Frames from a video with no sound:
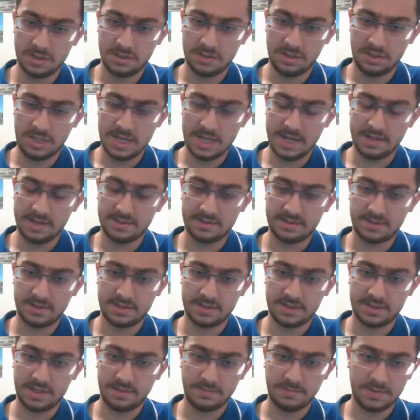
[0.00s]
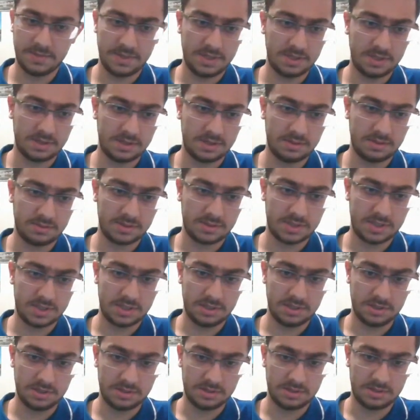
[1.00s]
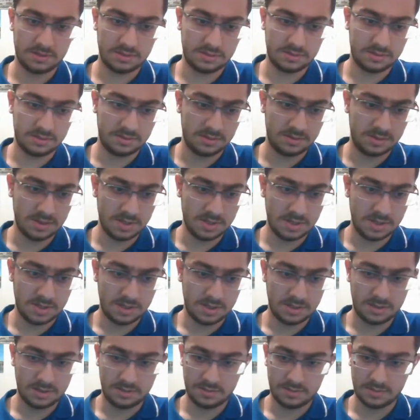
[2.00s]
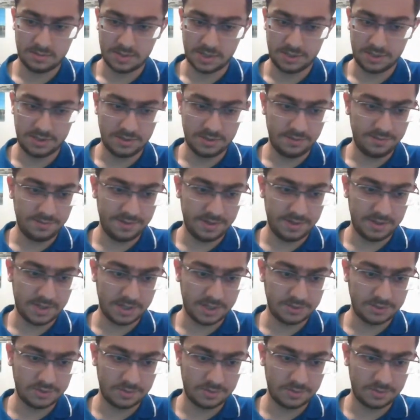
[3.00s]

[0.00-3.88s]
Yeah, it's the same thing. Okay. I don't think Nitro